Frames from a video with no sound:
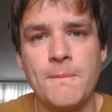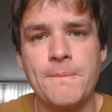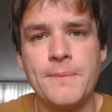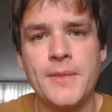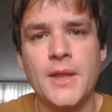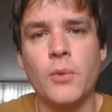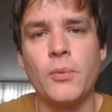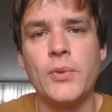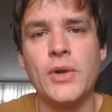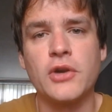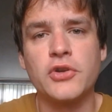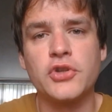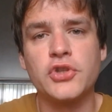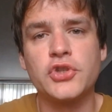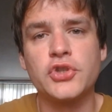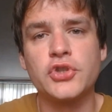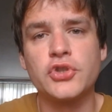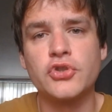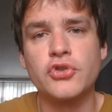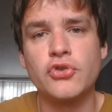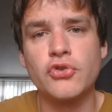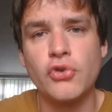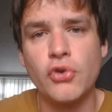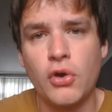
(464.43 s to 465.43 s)
That we are
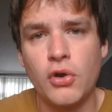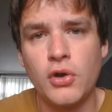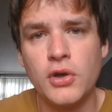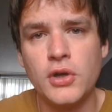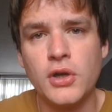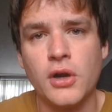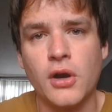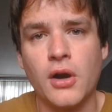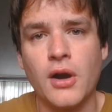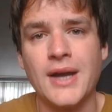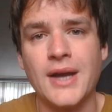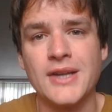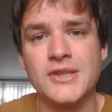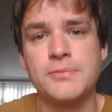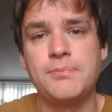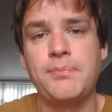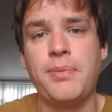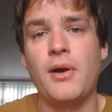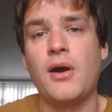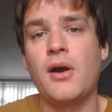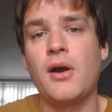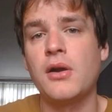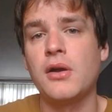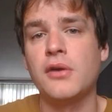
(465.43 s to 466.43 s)
stronger as
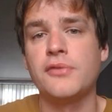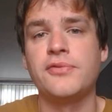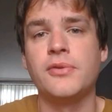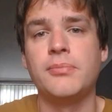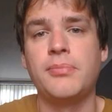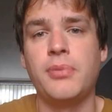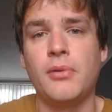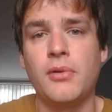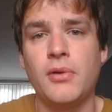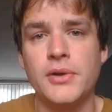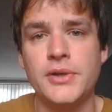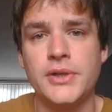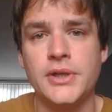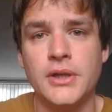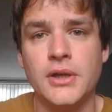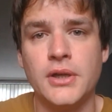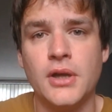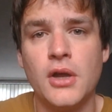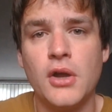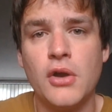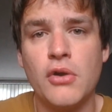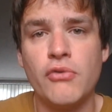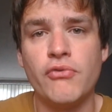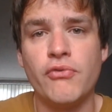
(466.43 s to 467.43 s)
part of a body
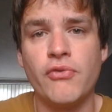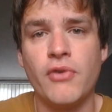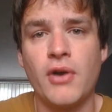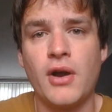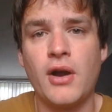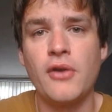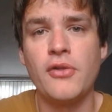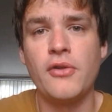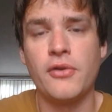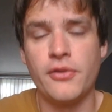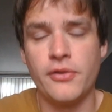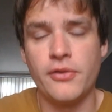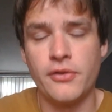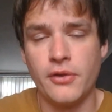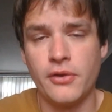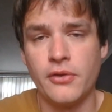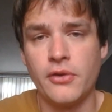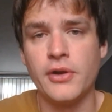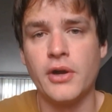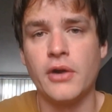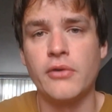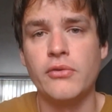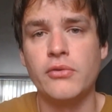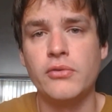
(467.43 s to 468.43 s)
rather than
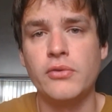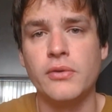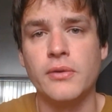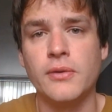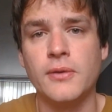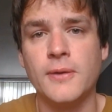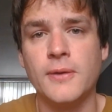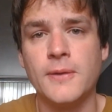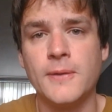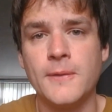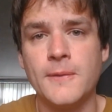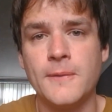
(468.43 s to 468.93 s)
on our own.